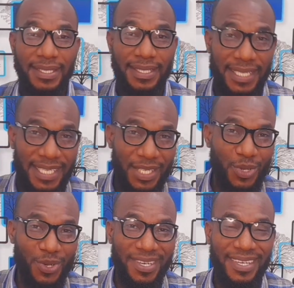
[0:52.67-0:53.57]

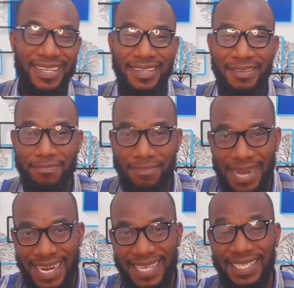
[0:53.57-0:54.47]
digital
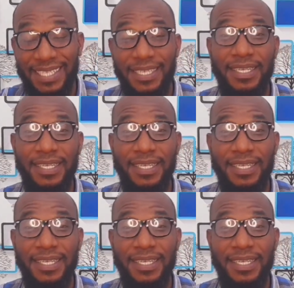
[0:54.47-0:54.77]
marketing.